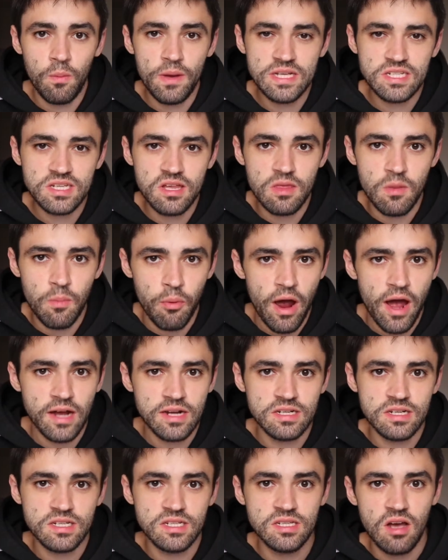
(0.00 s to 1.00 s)
basically the
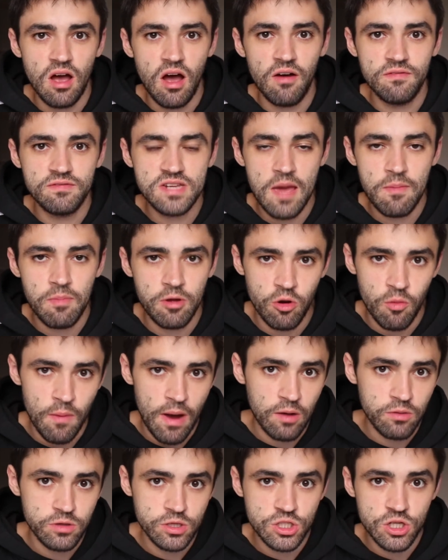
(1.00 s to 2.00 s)
practice of taping your
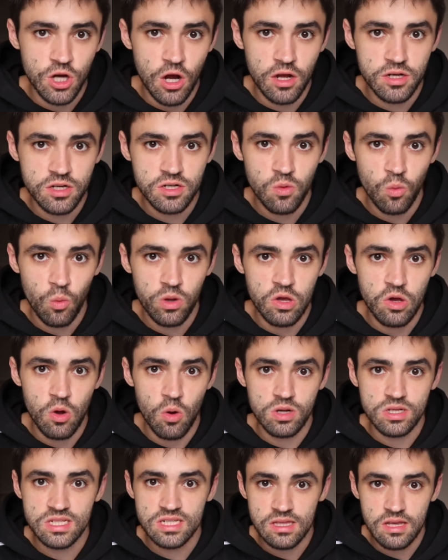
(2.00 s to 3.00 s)
mouth shut when you go
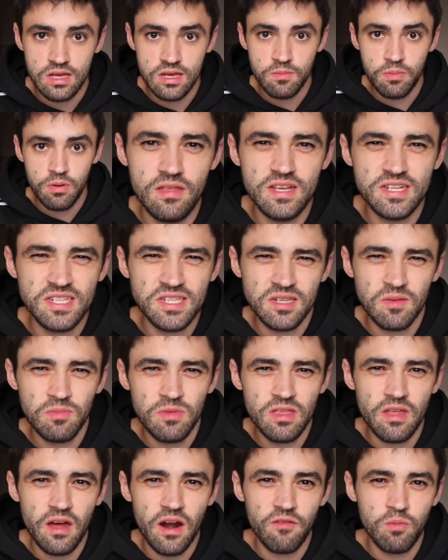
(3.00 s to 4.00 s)
to sleep. This is
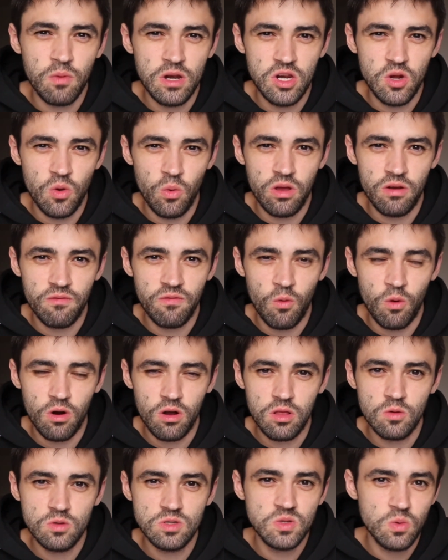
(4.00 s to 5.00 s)
something that I've been doing for
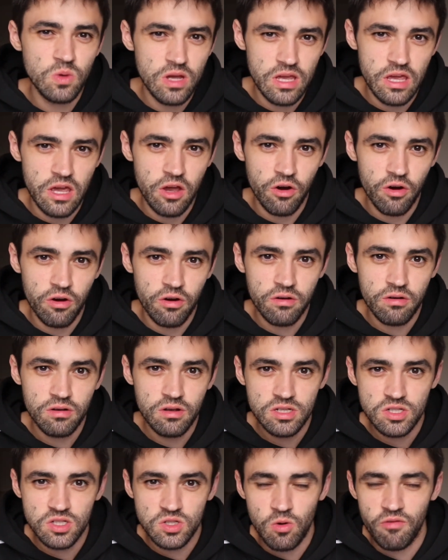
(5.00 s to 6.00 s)
close to a year,
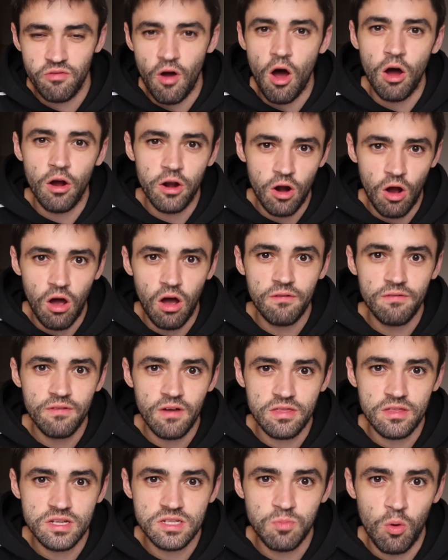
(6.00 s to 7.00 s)
sort of on and off
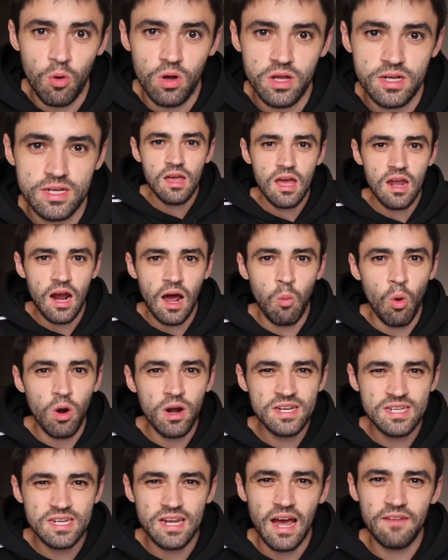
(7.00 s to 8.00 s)
at this point. And I
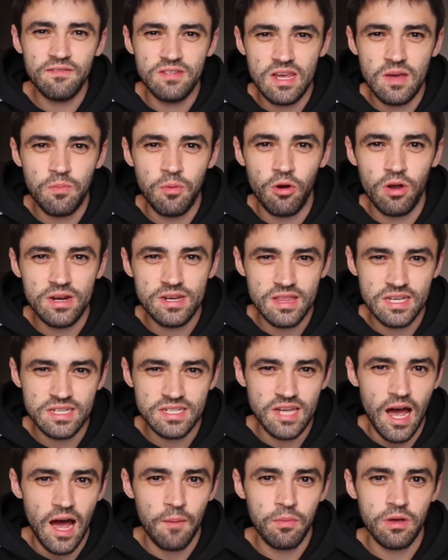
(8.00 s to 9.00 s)
wanted to dive deeper into this
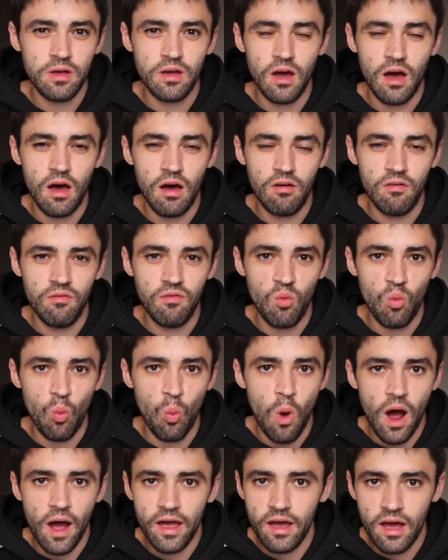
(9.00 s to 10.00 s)
topic of
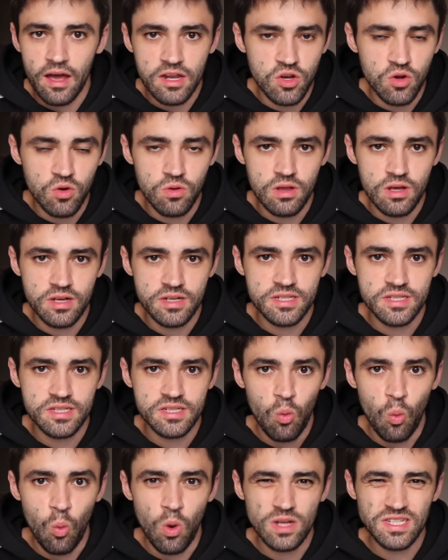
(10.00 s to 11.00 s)
why I do this,
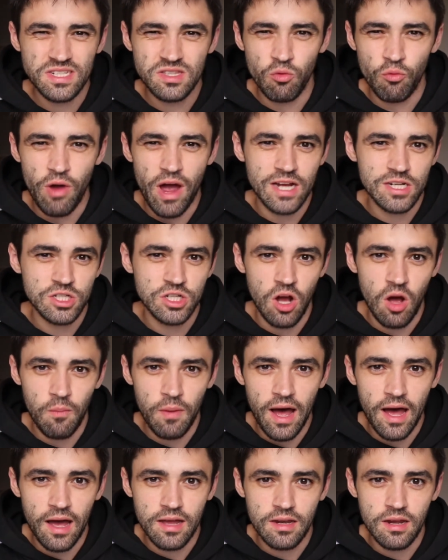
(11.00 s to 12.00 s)
what's the rationale
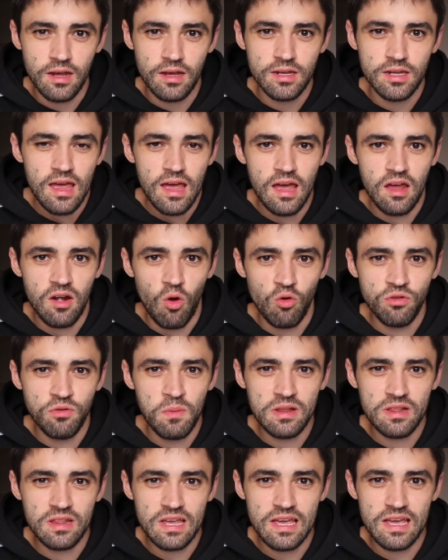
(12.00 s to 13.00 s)
behind it, and
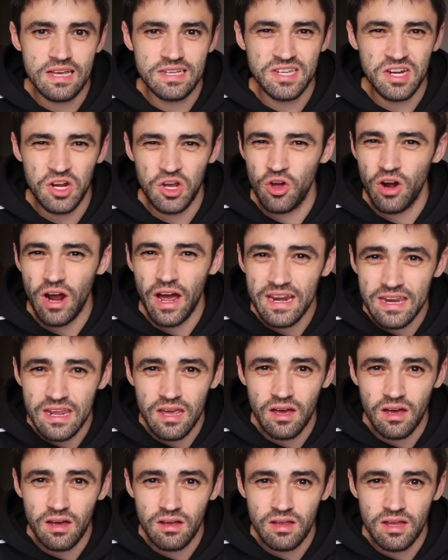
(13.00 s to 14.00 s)
ultimately, is it a good
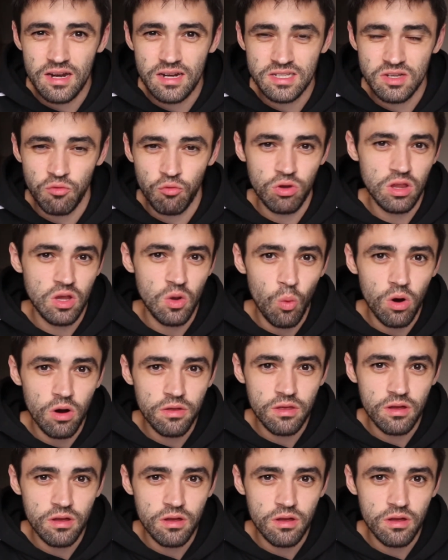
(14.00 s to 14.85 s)
idea and is it really worth